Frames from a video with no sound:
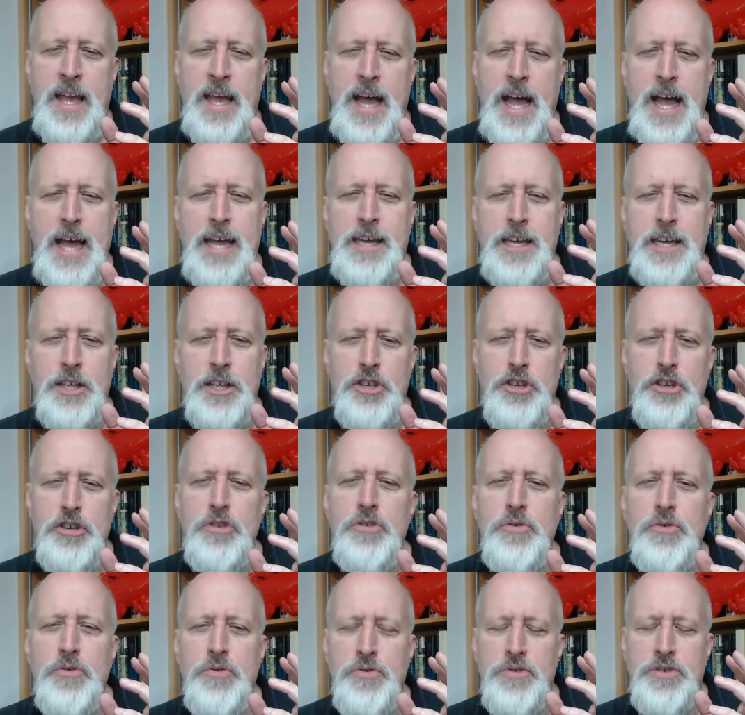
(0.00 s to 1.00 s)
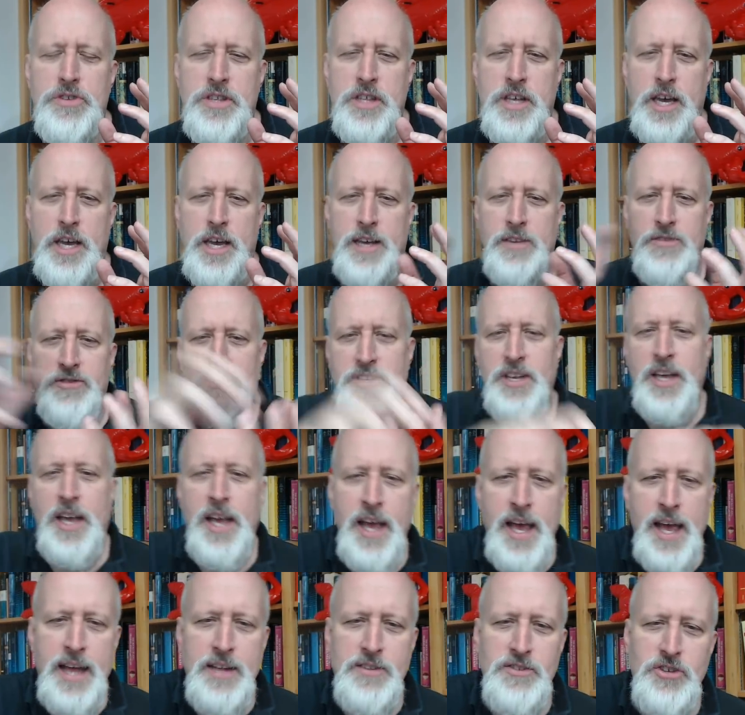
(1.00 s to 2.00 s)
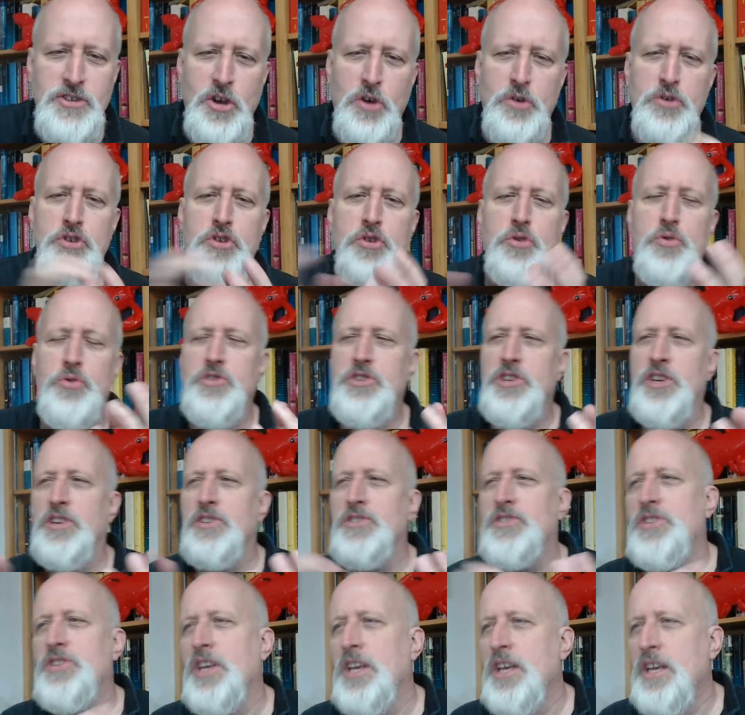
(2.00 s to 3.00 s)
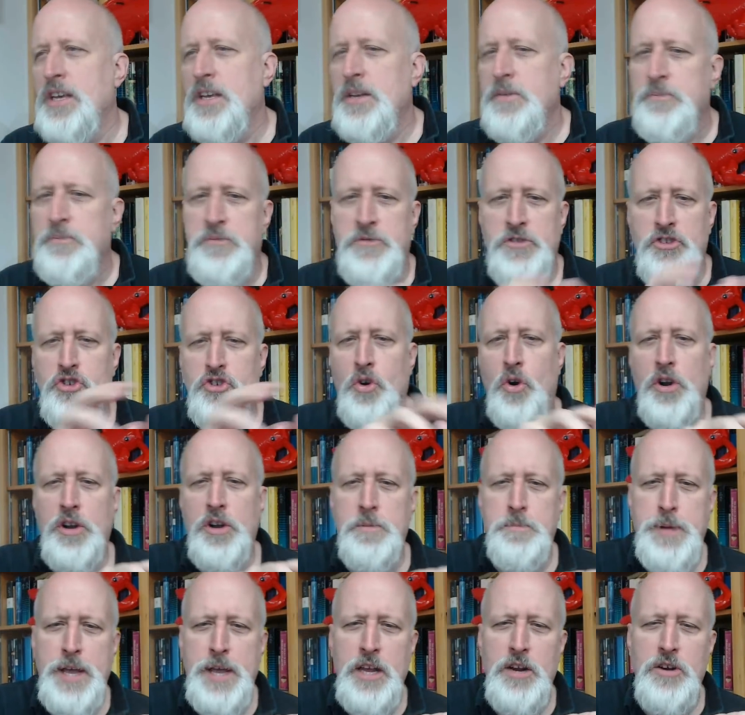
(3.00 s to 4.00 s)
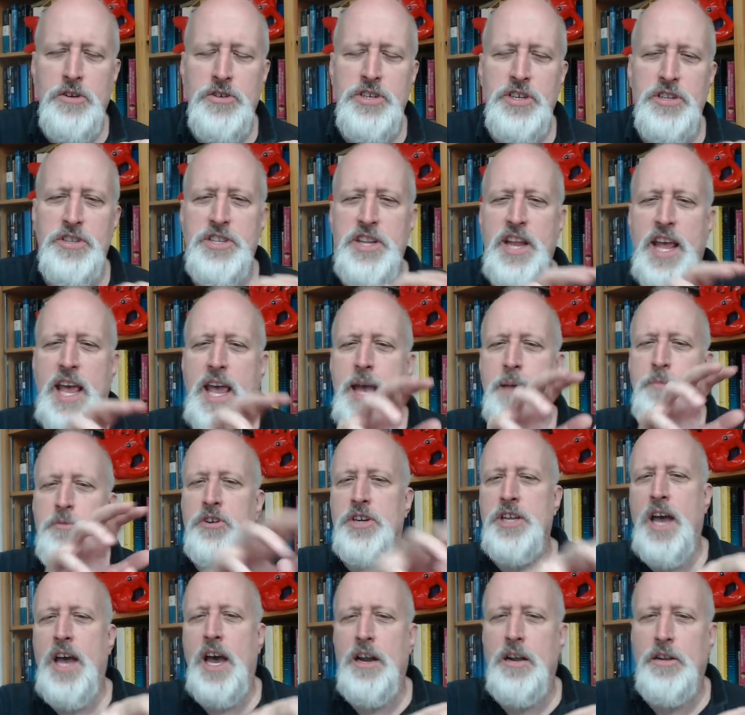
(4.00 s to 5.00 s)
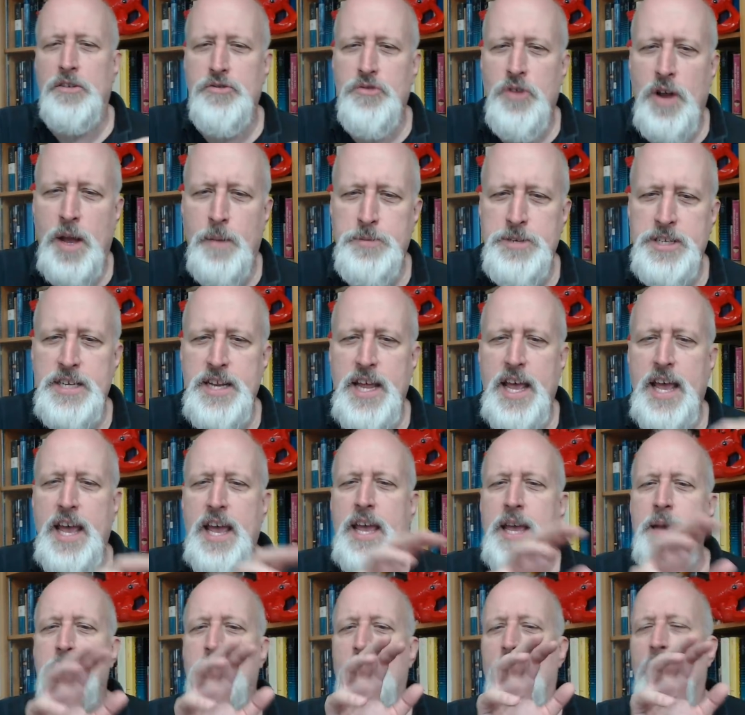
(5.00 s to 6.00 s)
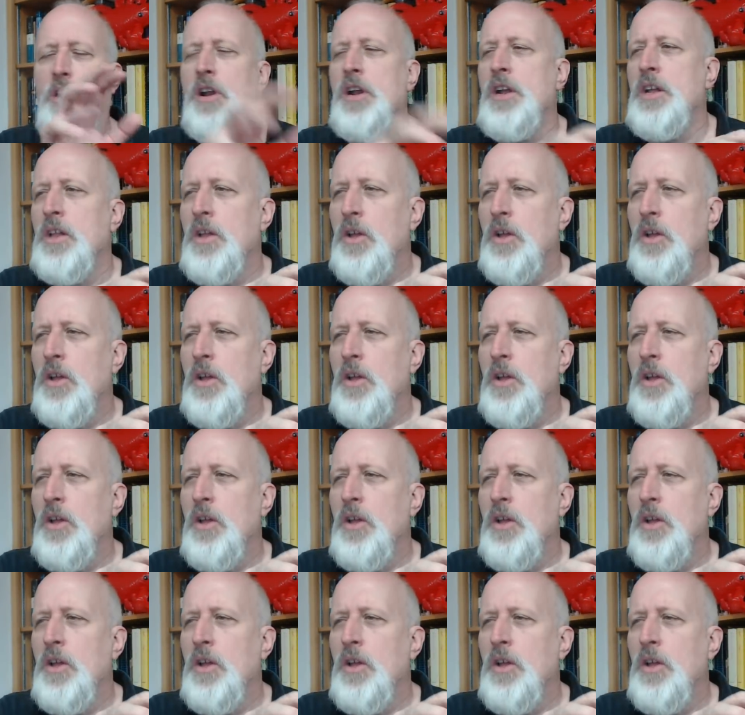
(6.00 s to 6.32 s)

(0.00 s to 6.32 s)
I can use this. And so uses Jordan Peterson's name or Donald Trump's name or